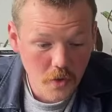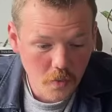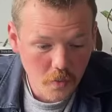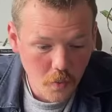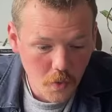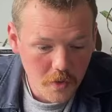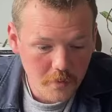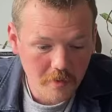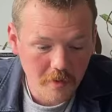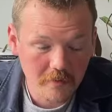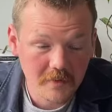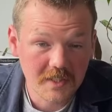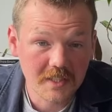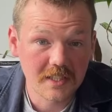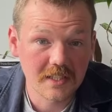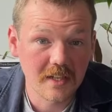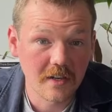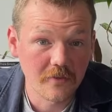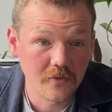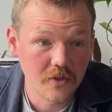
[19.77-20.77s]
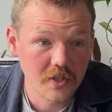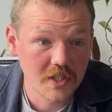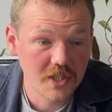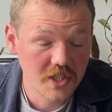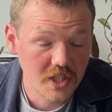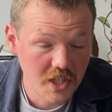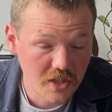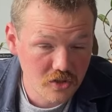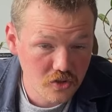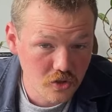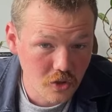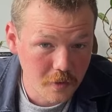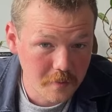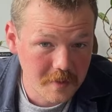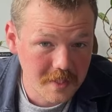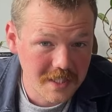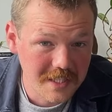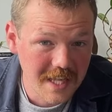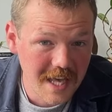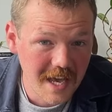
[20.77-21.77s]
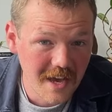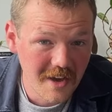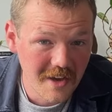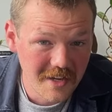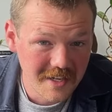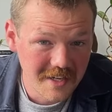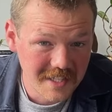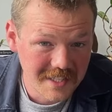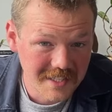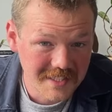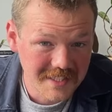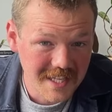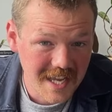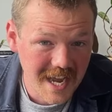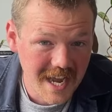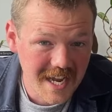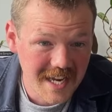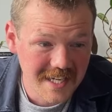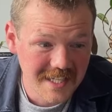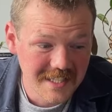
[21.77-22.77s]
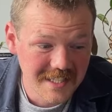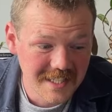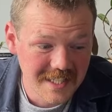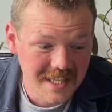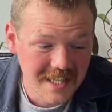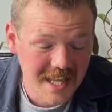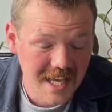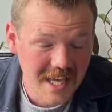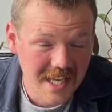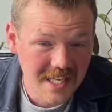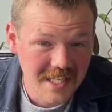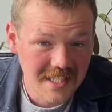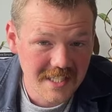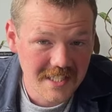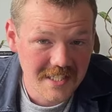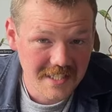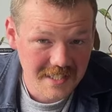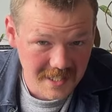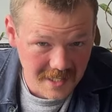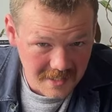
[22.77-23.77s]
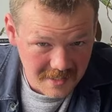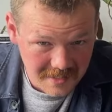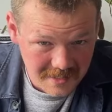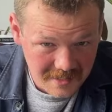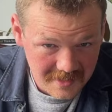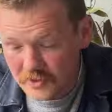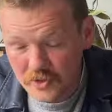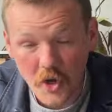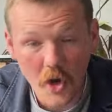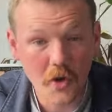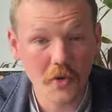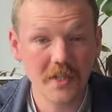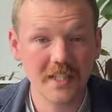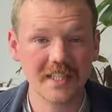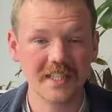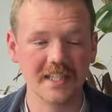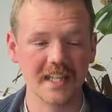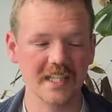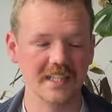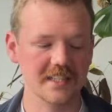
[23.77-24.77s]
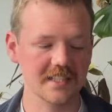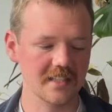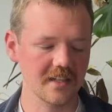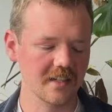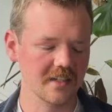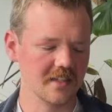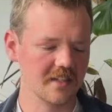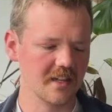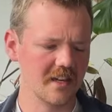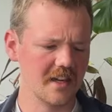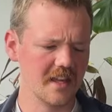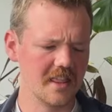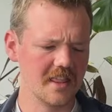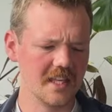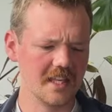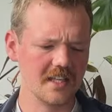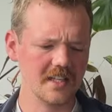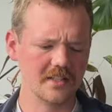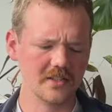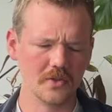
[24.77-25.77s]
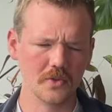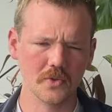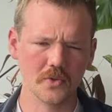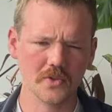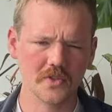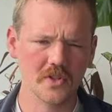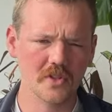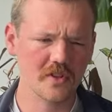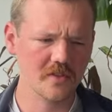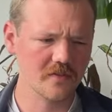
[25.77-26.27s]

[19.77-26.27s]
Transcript: Warner Brothers Discovery just dropped their earnings and they suck. Not only did they suck, I think it's also the